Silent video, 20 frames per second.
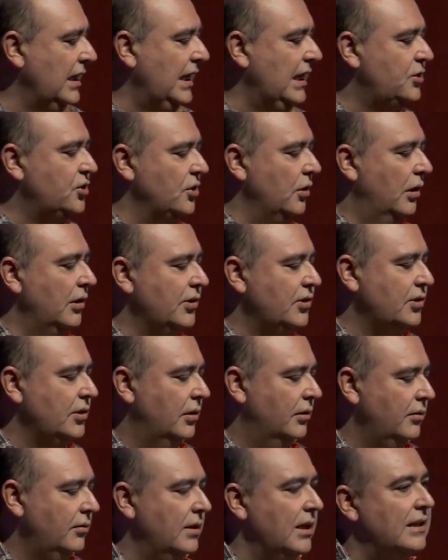It's
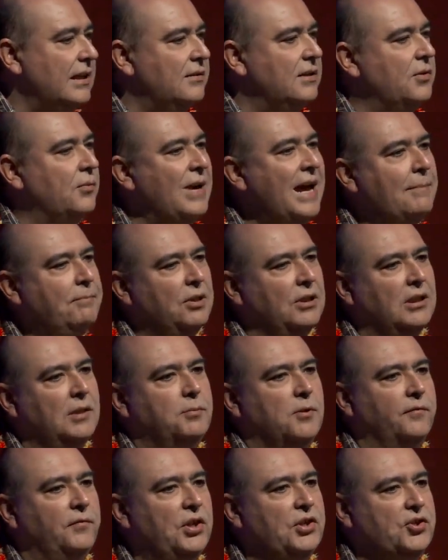also rapidly
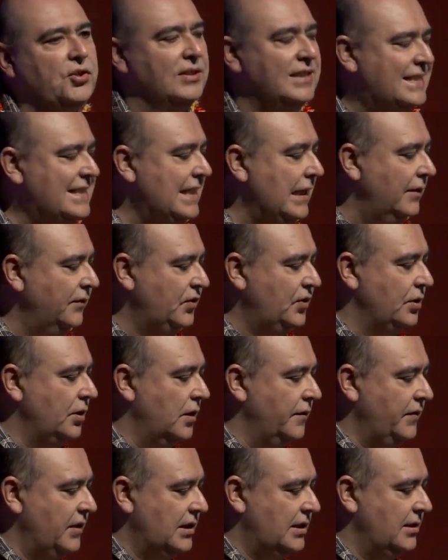provisioned,
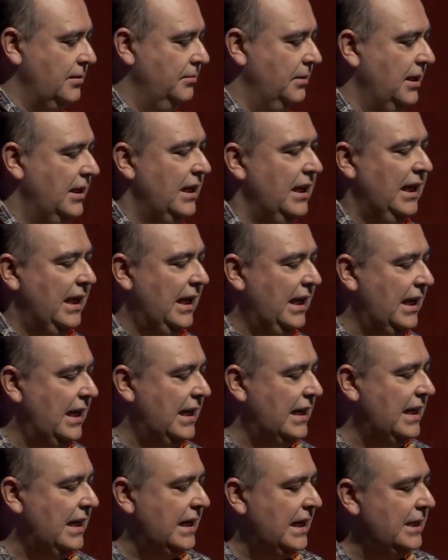self-service.
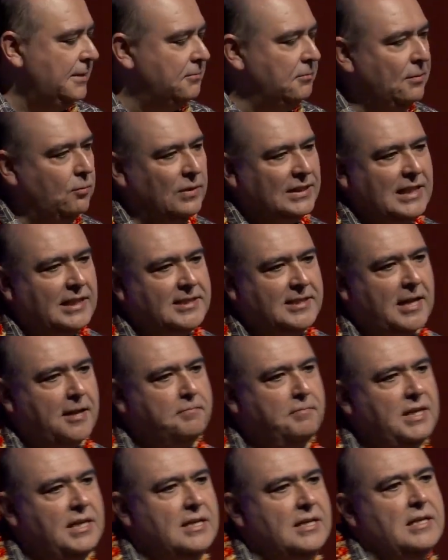And what does
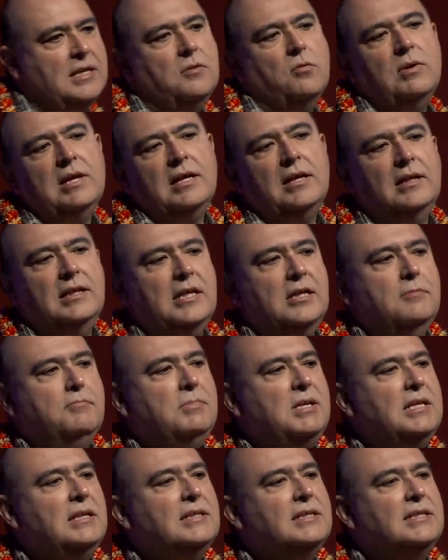that mean? Well, it
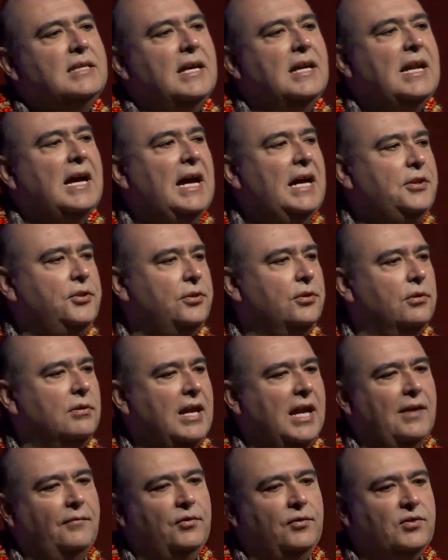means that I
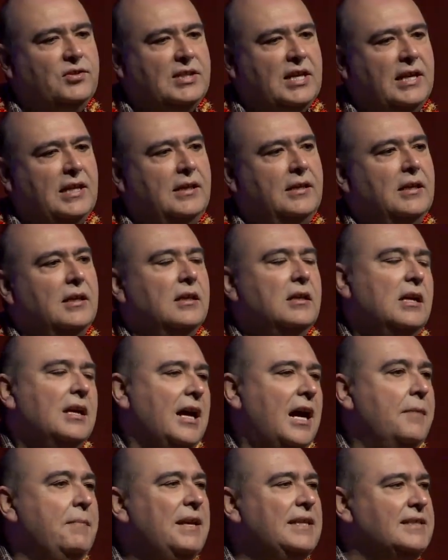don't have to sign,
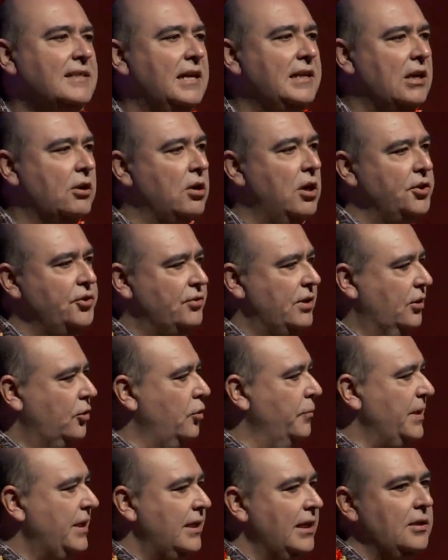I may sign a contract
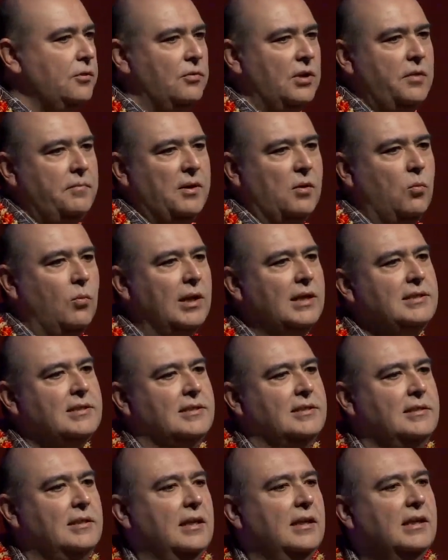to begin with, but
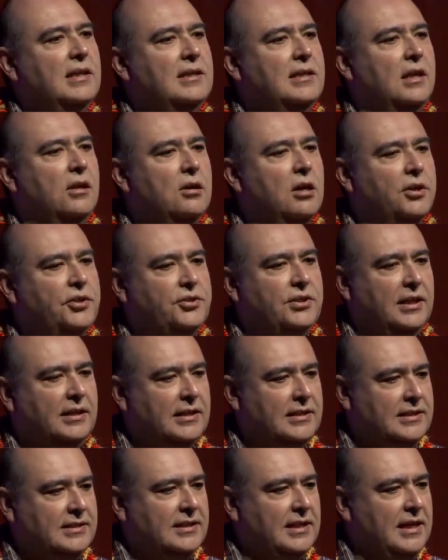once the
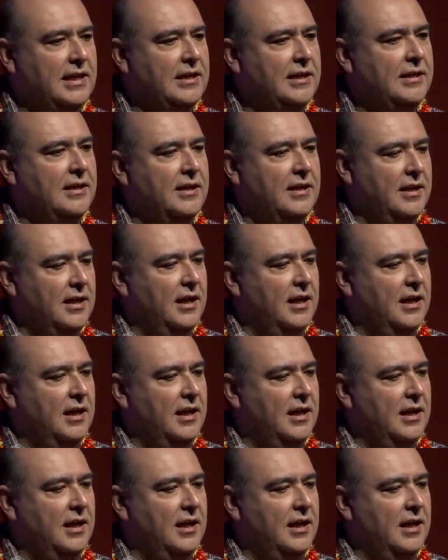contract is signed,